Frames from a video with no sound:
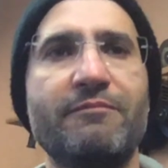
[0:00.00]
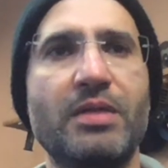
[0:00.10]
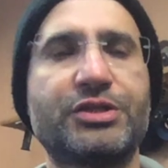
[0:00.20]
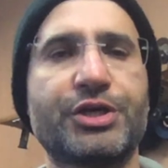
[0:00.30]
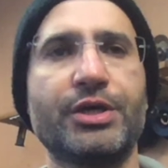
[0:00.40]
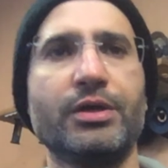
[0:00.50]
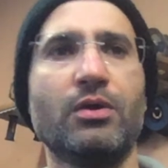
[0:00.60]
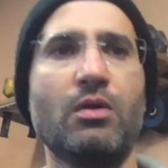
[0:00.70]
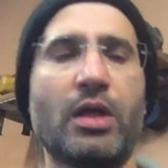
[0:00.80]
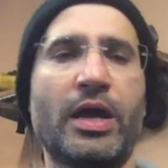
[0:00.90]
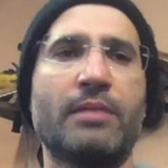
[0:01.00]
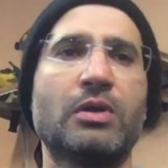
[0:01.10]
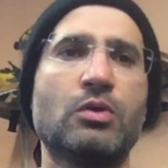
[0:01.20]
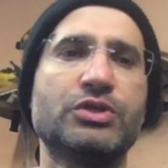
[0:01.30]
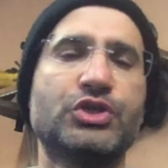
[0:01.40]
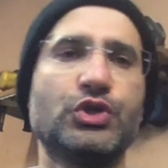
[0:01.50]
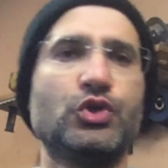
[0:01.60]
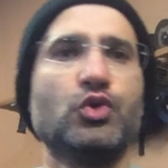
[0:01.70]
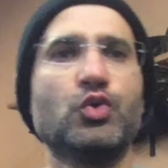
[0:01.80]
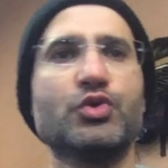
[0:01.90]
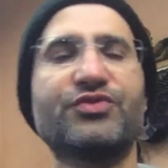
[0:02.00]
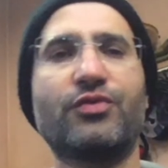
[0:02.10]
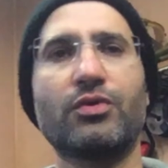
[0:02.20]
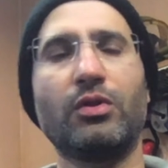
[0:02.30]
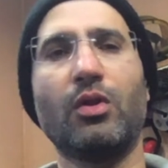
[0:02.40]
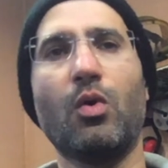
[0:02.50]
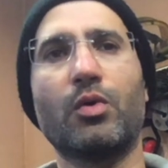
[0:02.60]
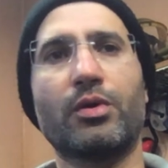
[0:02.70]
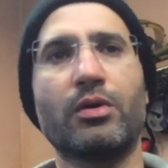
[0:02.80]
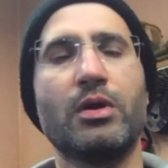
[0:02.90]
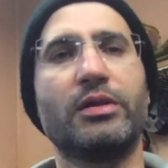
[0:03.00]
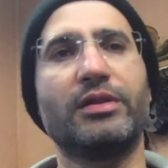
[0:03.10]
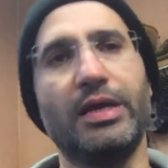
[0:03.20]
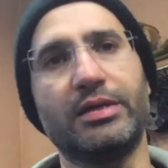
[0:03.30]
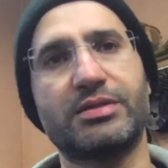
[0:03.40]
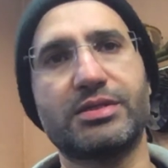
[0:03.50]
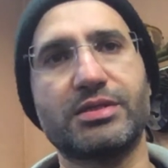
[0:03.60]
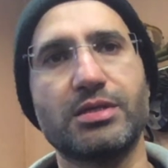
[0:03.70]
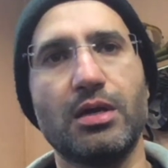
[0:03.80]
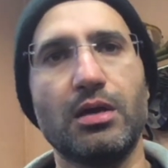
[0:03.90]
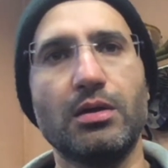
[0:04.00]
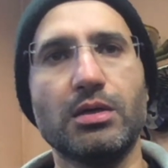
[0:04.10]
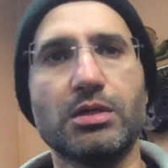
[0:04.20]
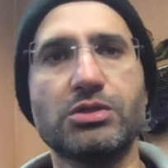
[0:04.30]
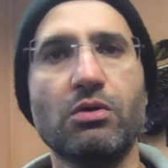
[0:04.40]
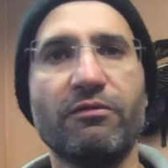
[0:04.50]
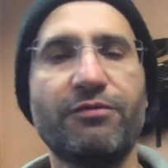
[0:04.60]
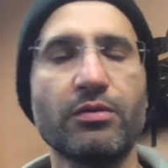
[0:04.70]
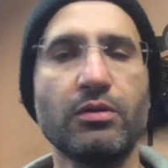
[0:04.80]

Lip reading: of material I am going to use for the lower links. So for